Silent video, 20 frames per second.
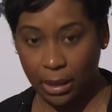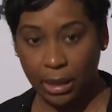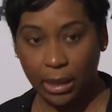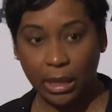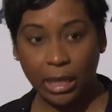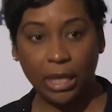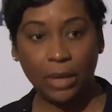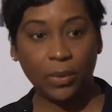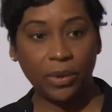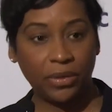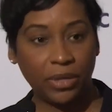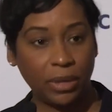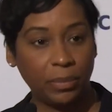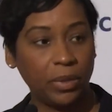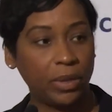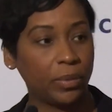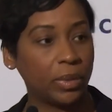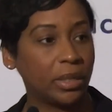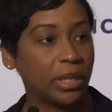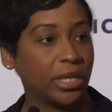He would then
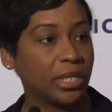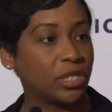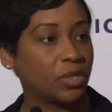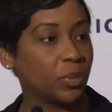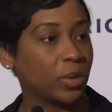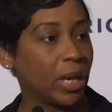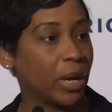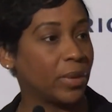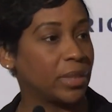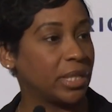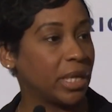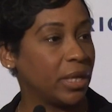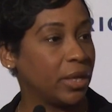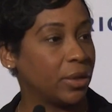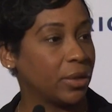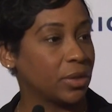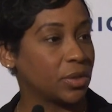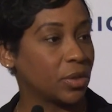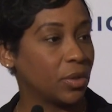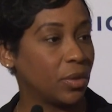be released when I was 8
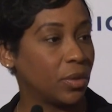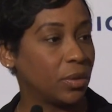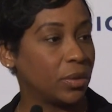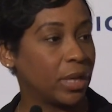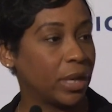years old.